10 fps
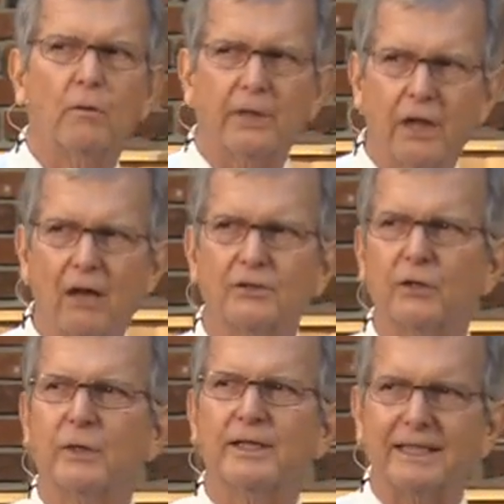but
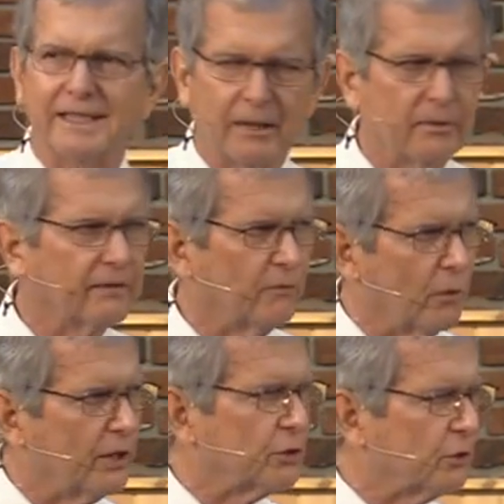also in this epic
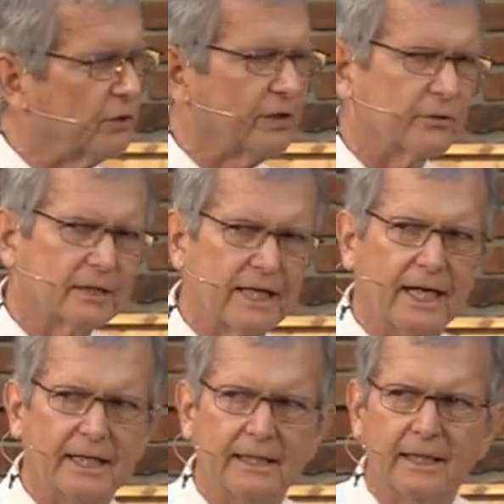voyage to the other
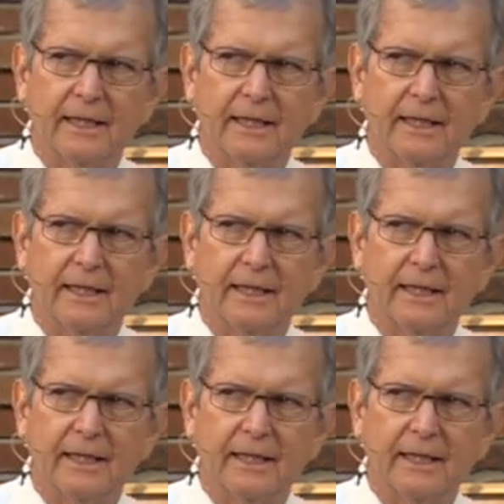side